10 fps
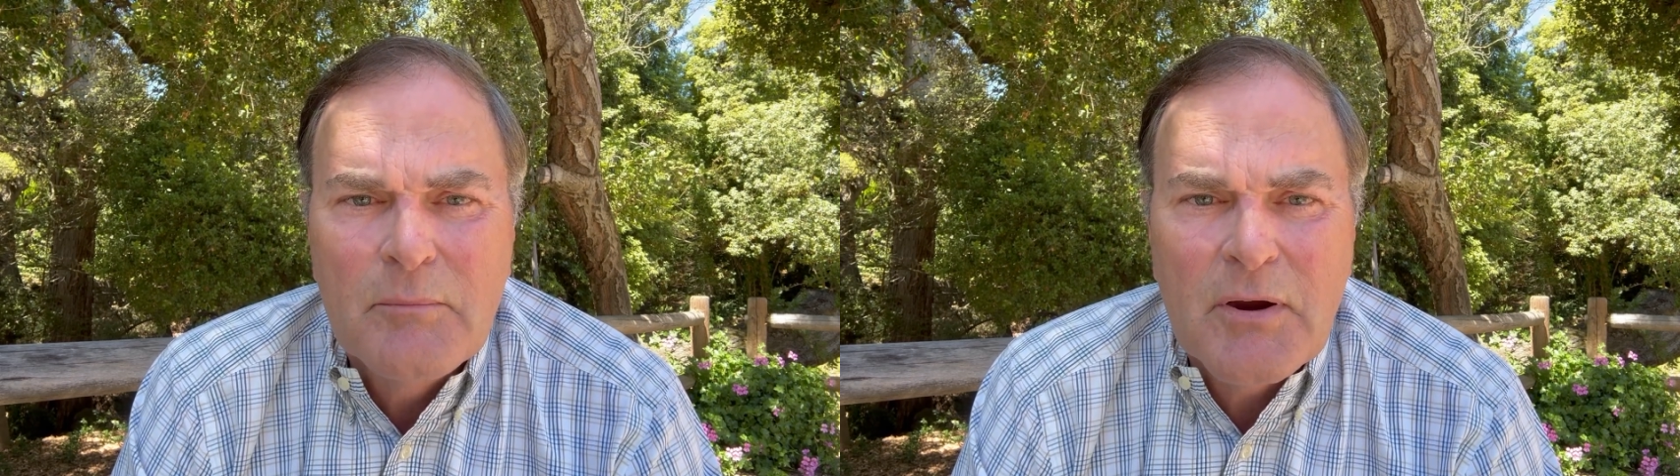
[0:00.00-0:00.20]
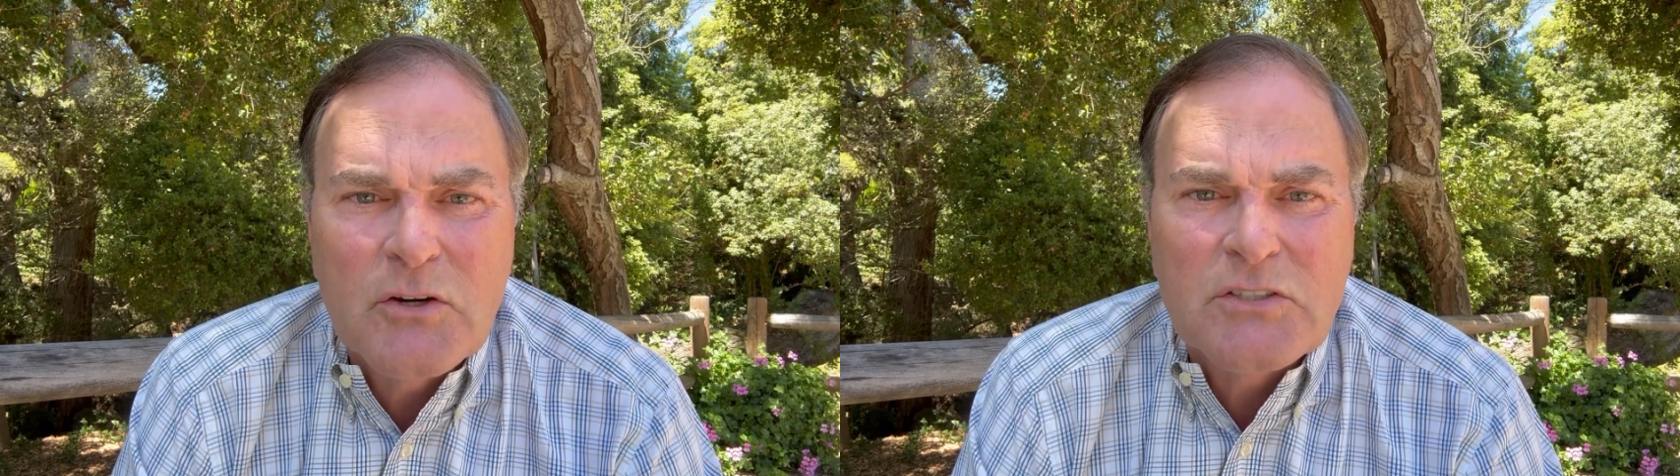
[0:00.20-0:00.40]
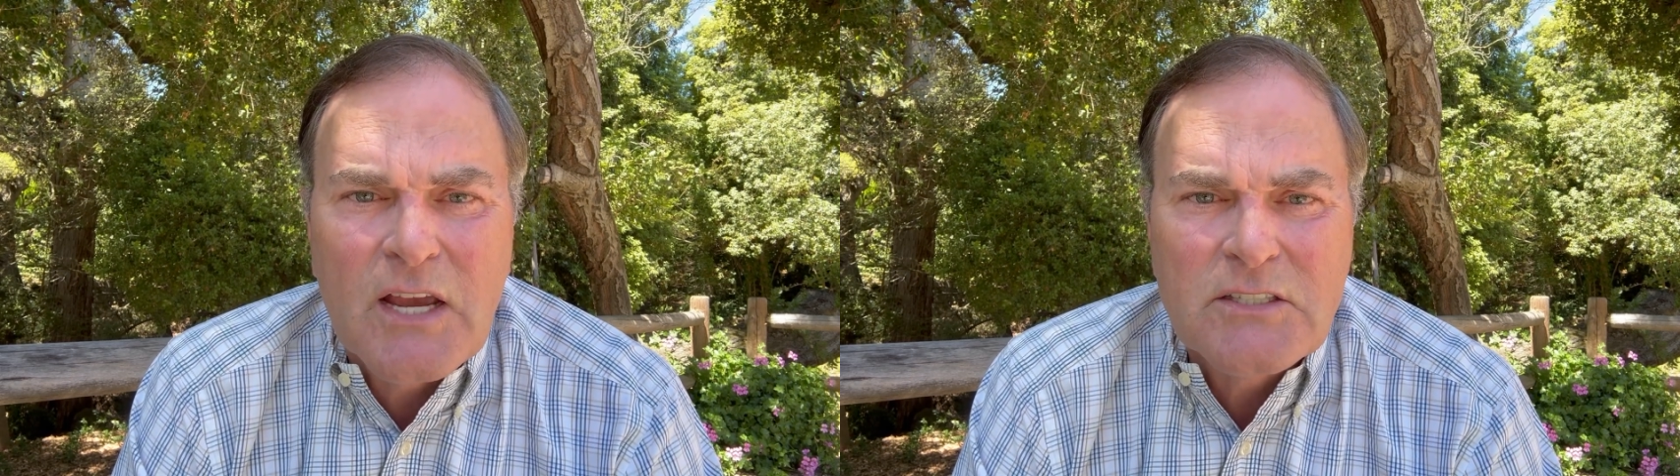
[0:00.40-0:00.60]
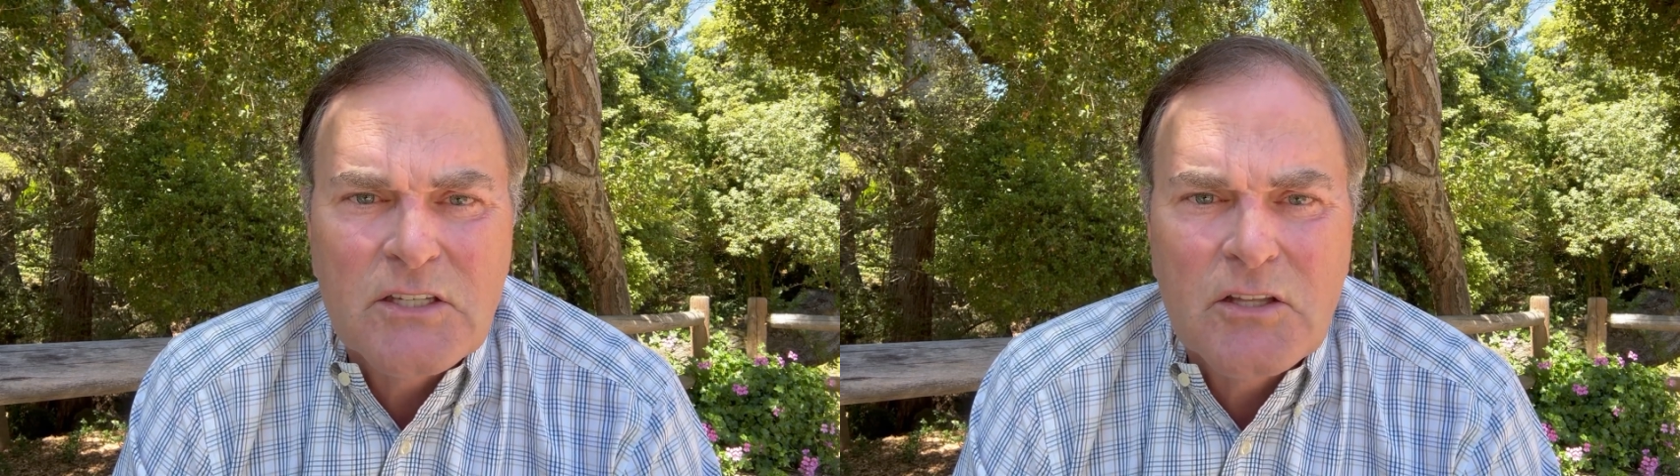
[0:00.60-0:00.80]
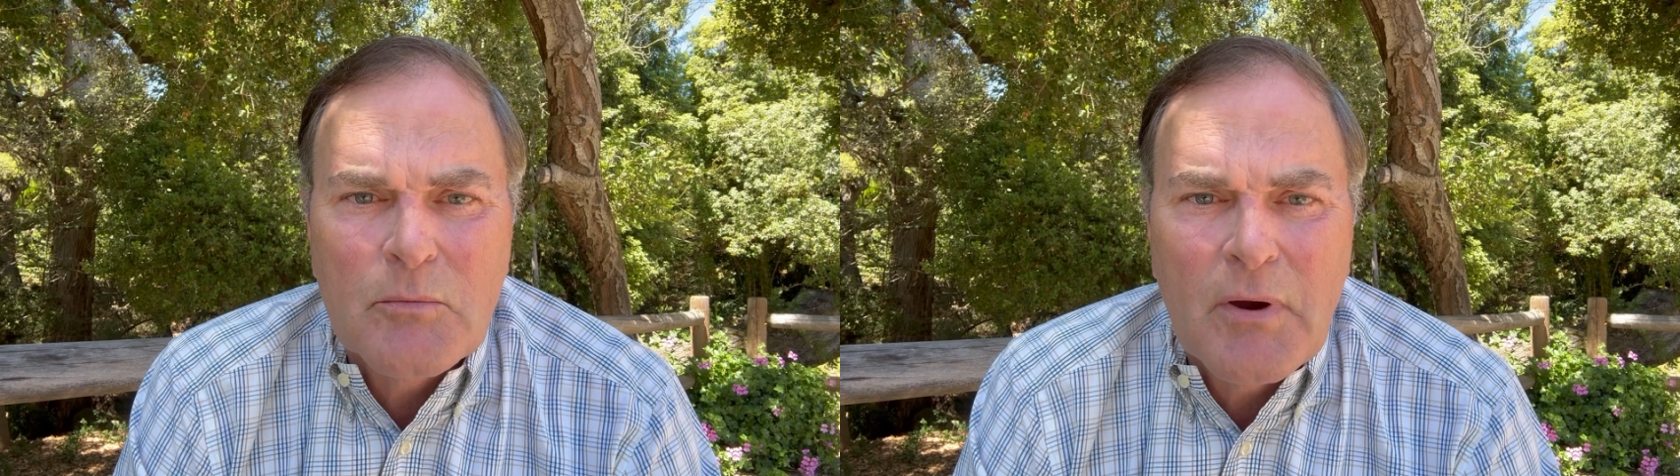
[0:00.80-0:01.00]
parasites
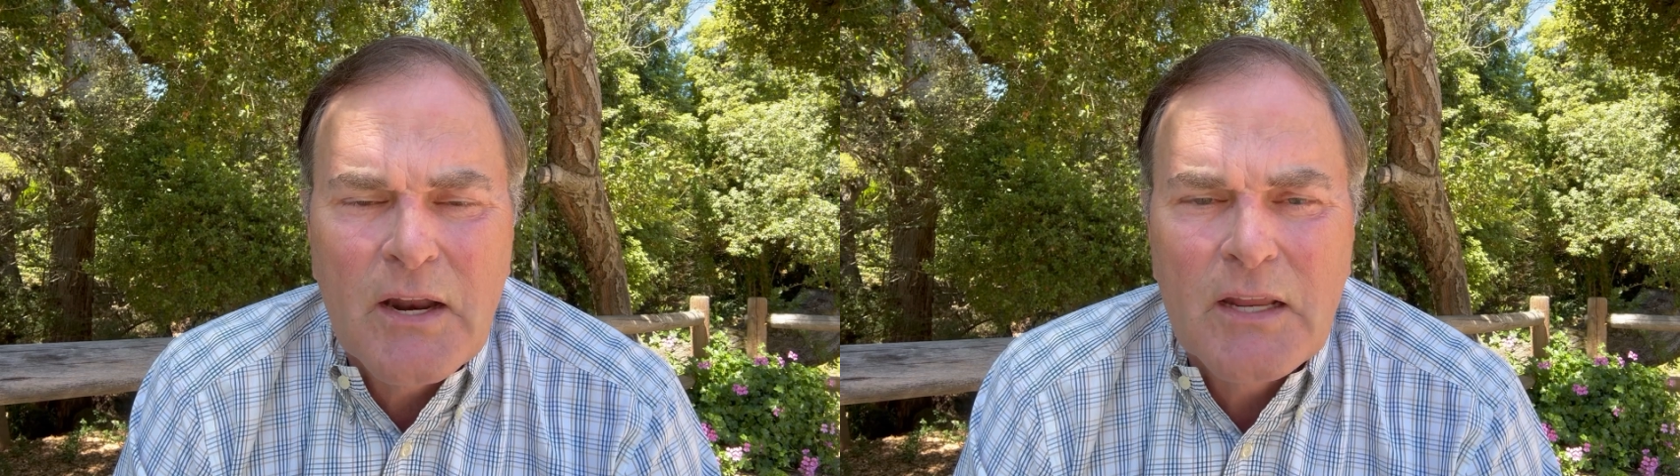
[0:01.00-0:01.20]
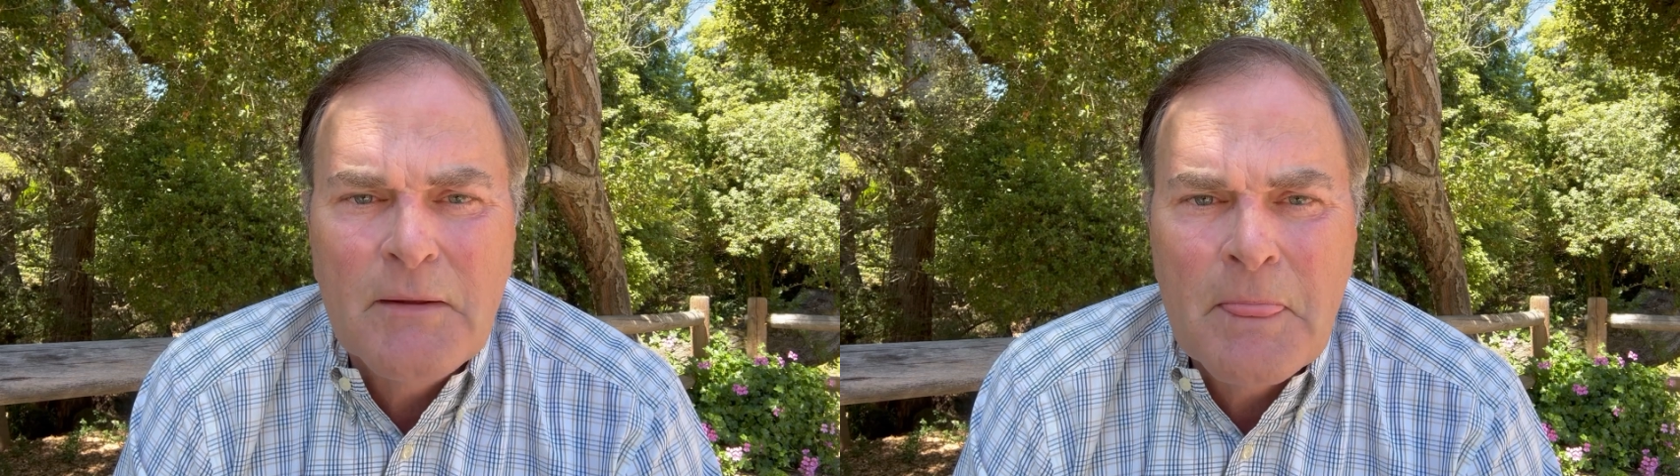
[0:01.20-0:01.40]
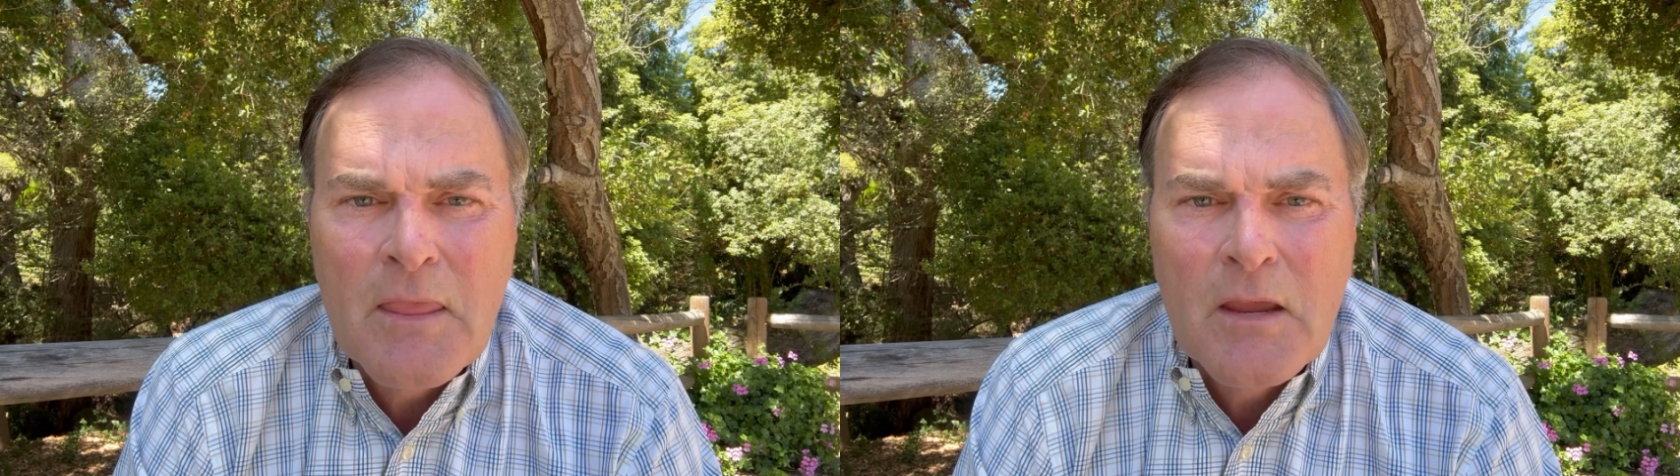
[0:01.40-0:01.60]
in their body.